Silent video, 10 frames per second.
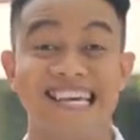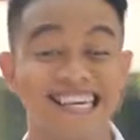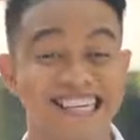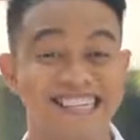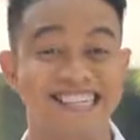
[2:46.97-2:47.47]

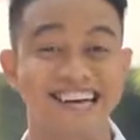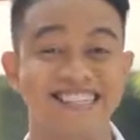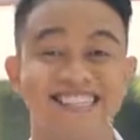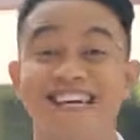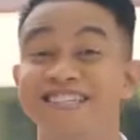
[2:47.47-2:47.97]

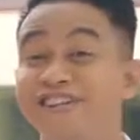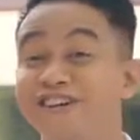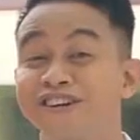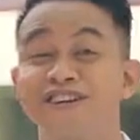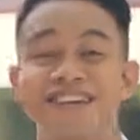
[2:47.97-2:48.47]
insects
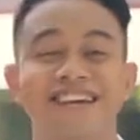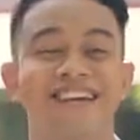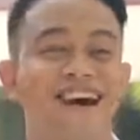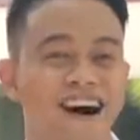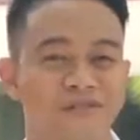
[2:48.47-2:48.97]

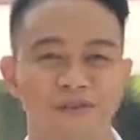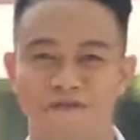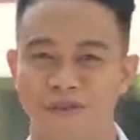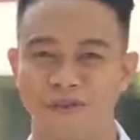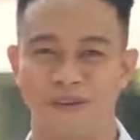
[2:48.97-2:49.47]
scurrying on the
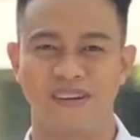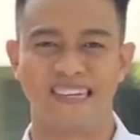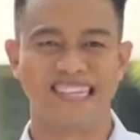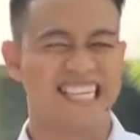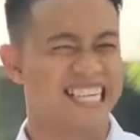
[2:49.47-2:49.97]
floor.
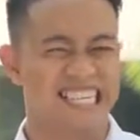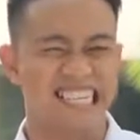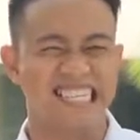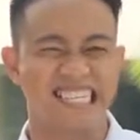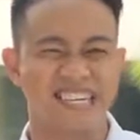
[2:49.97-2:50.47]

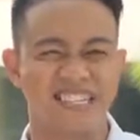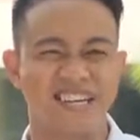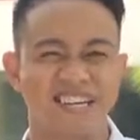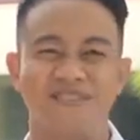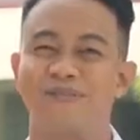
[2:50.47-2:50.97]

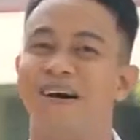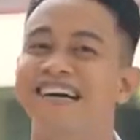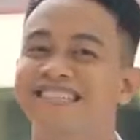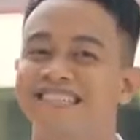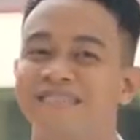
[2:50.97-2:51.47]
Disgusting,
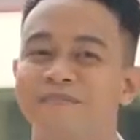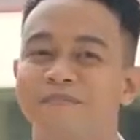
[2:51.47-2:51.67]
right?